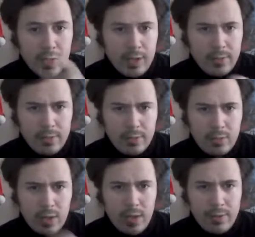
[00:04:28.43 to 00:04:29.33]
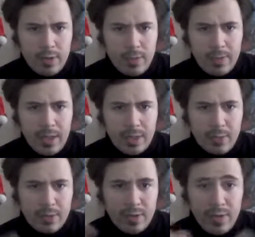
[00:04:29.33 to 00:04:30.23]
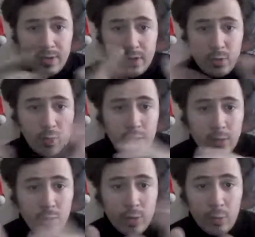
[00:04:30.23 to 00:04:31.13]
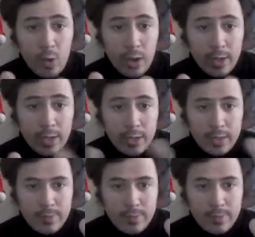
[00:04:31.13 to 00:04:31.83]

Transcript: I was even updating it where it says in 2021,